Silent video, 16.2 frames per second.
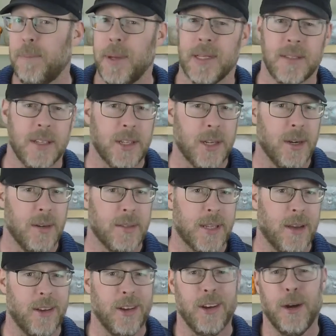but as it turns
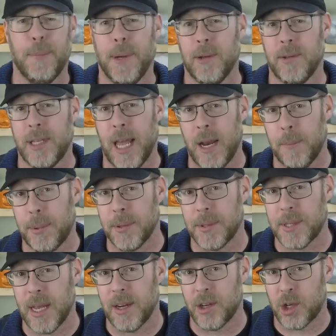out, you're about
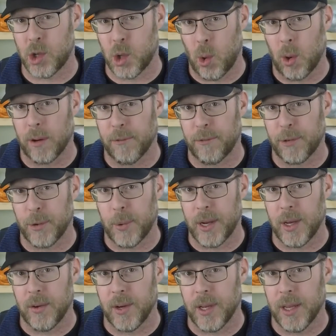10% short for what
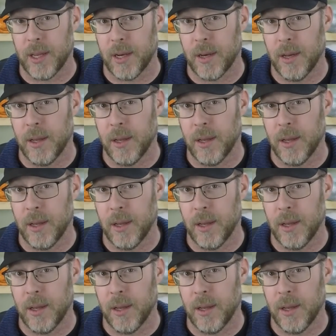you need.